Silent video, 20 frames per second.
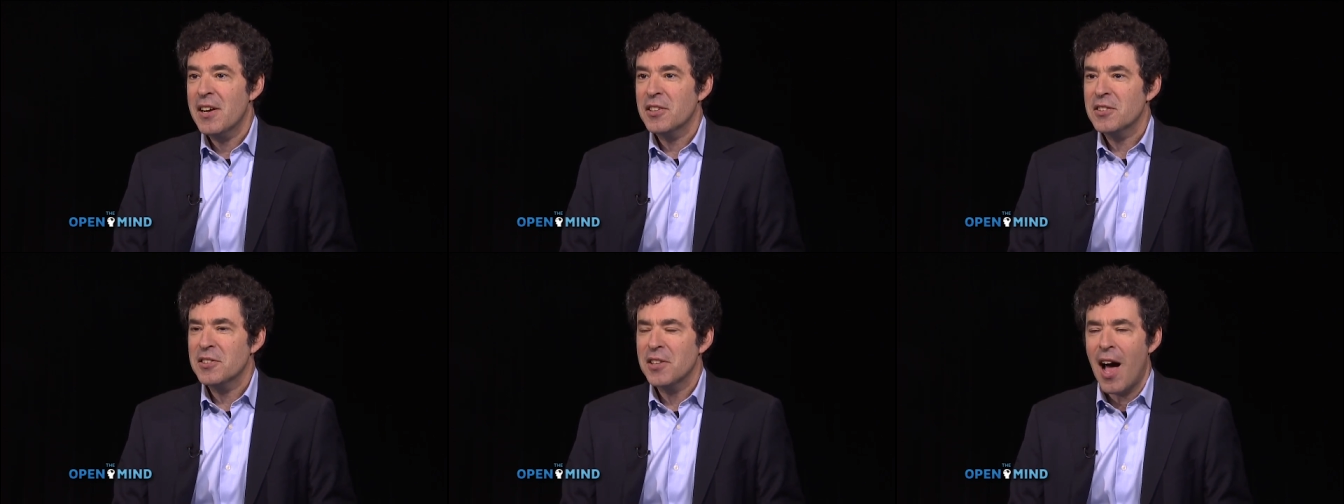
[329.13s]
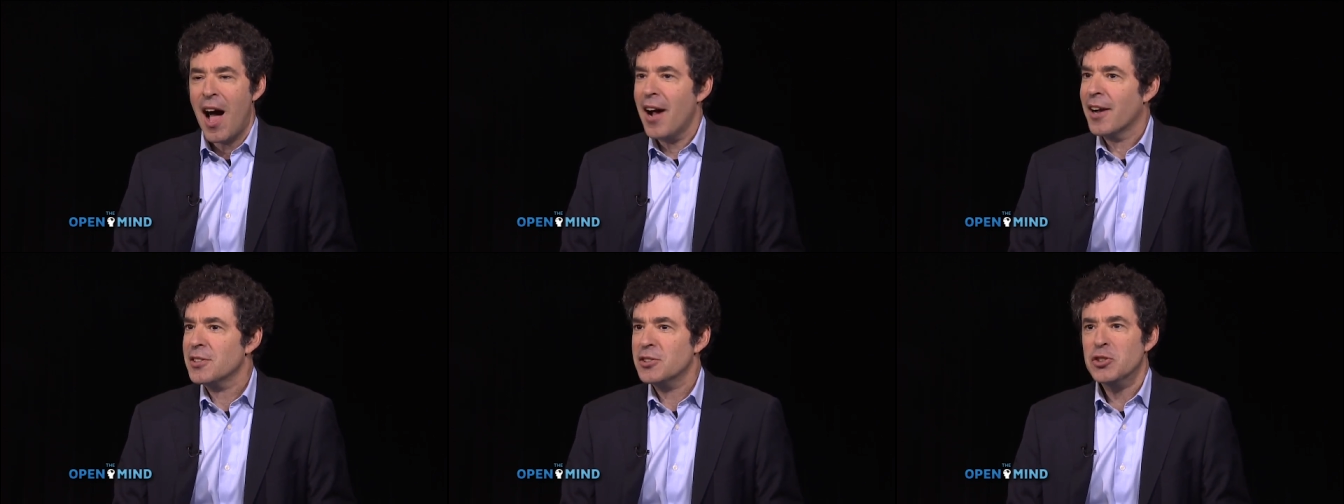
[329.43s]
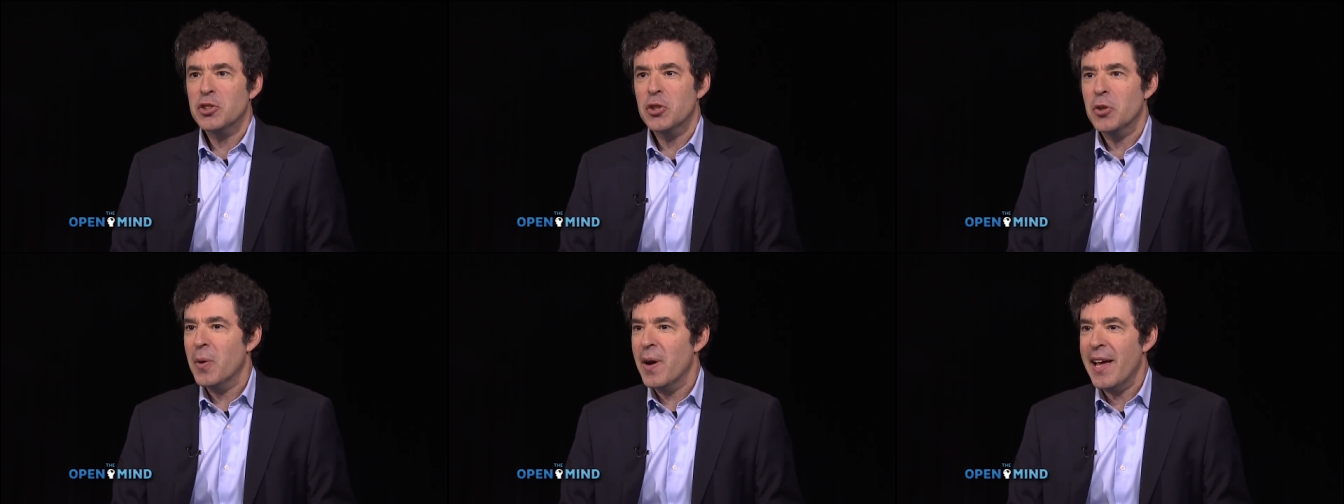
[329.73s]

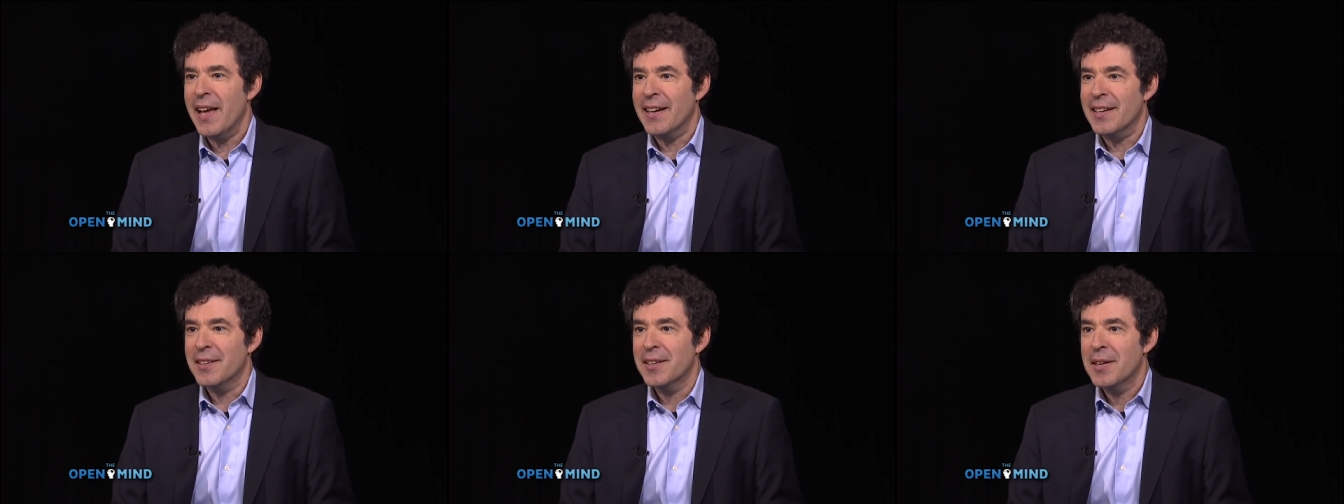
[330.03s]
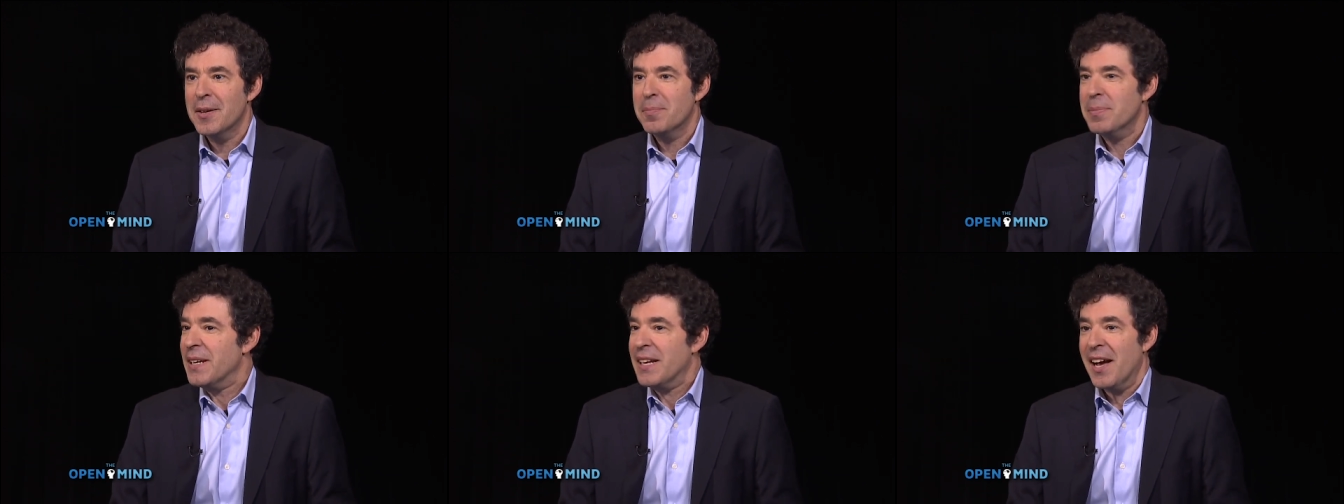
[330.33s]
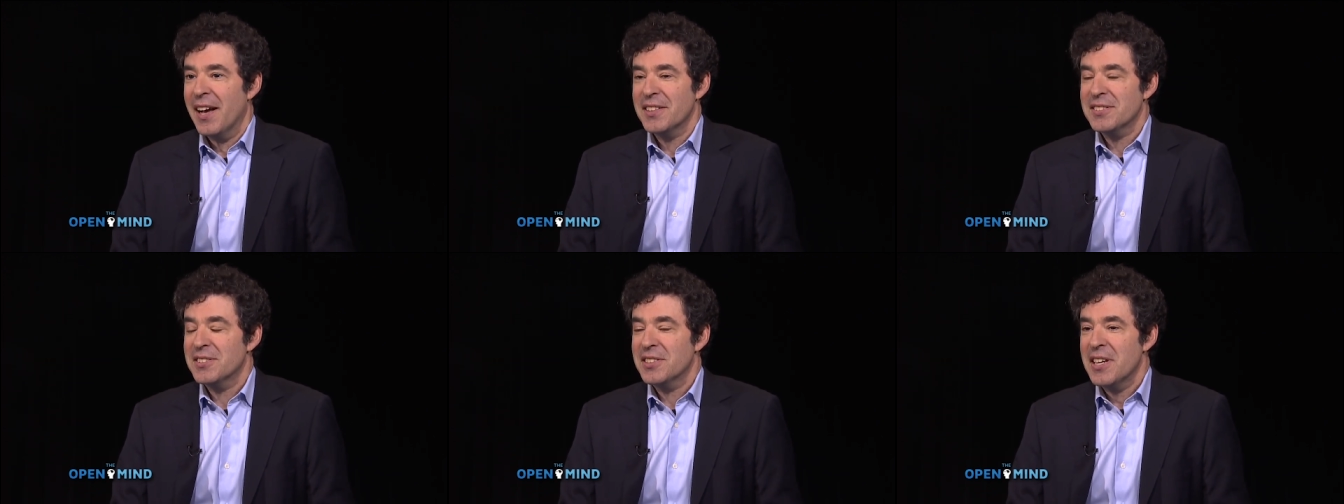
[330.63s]
locks you in
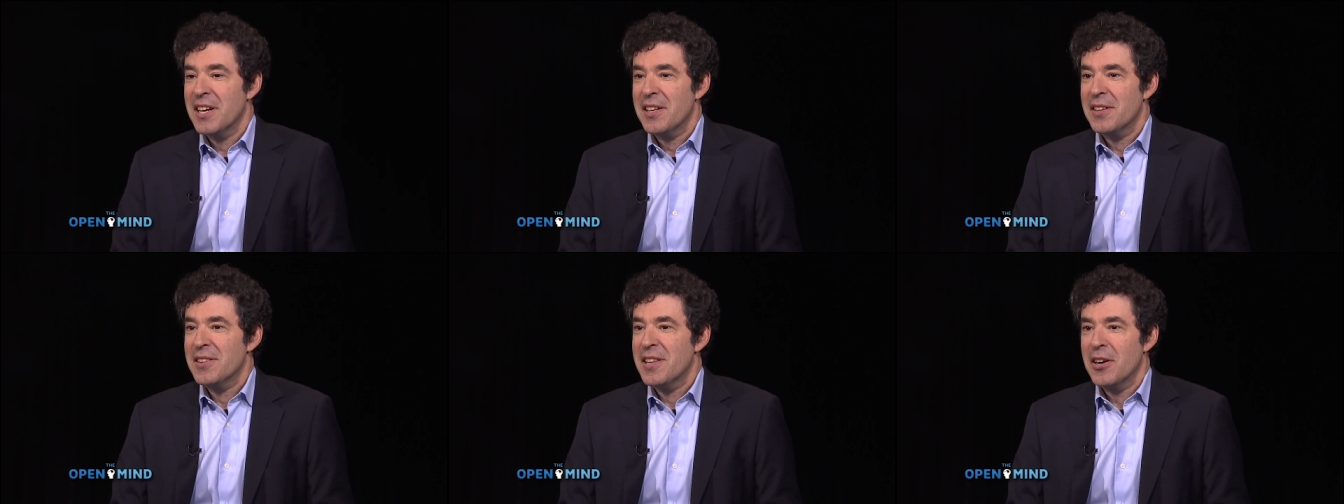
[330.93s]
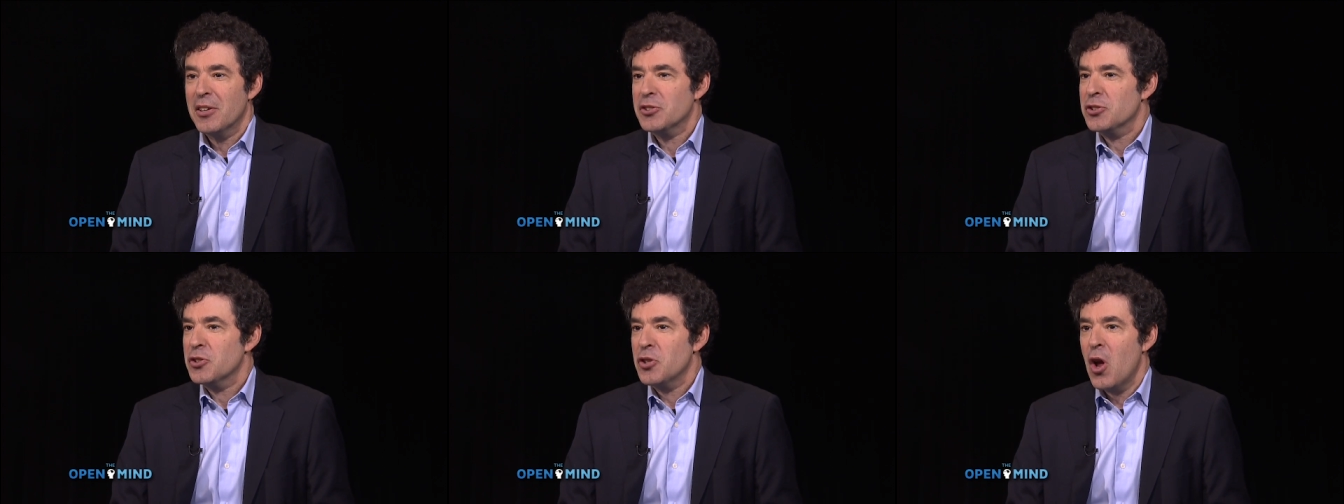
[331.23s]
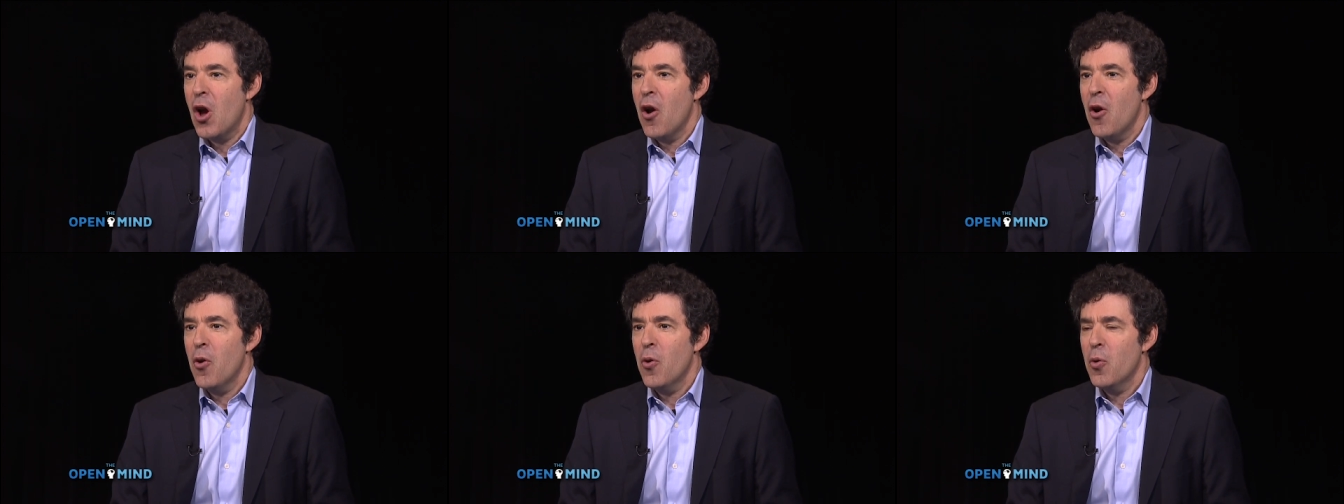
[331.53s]
because there's
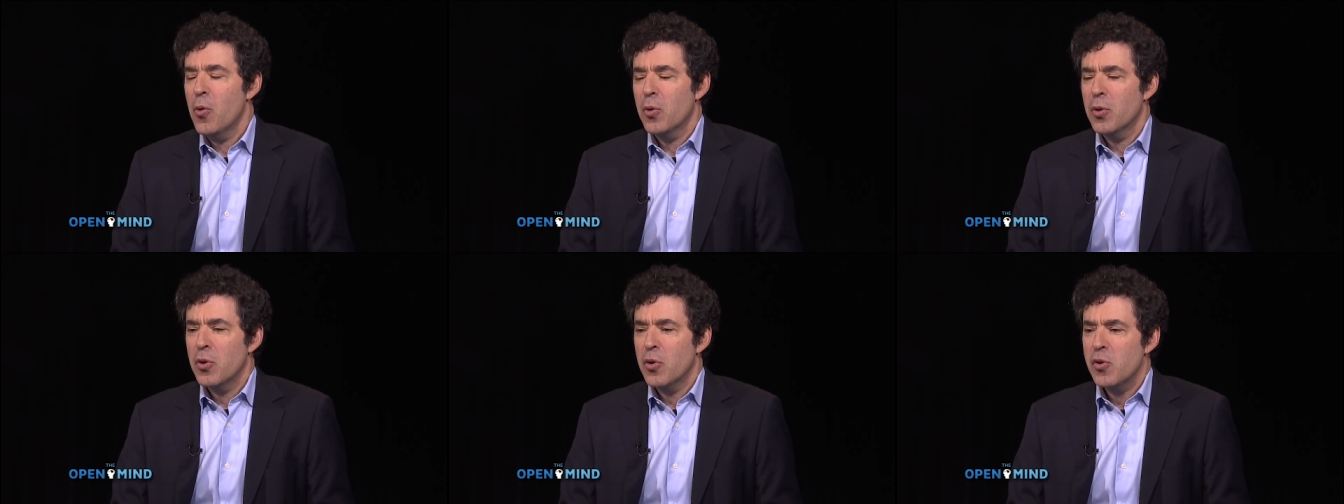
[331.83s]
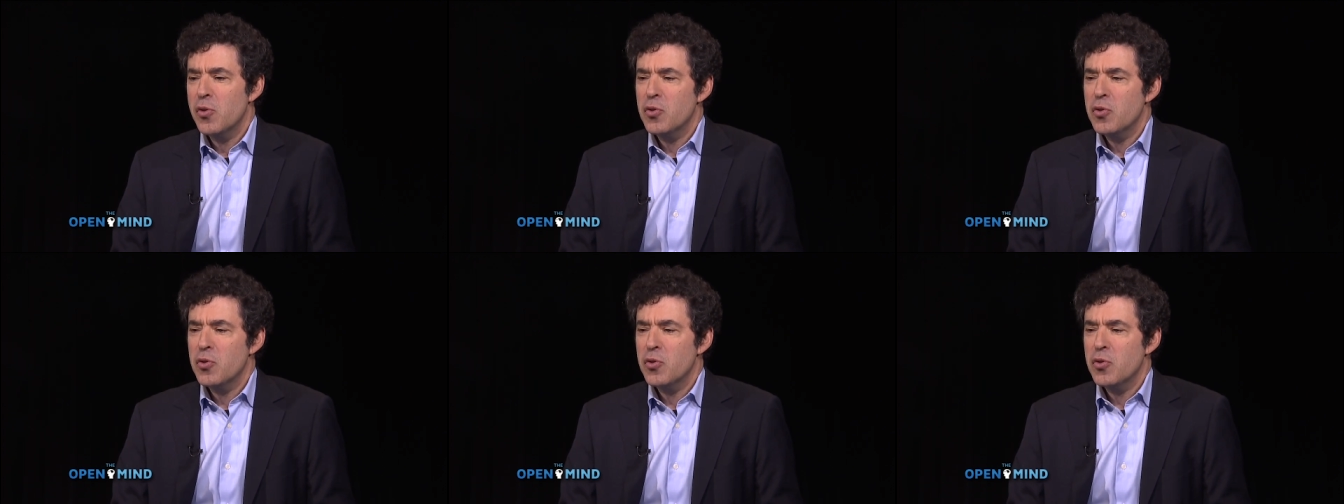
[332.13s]
no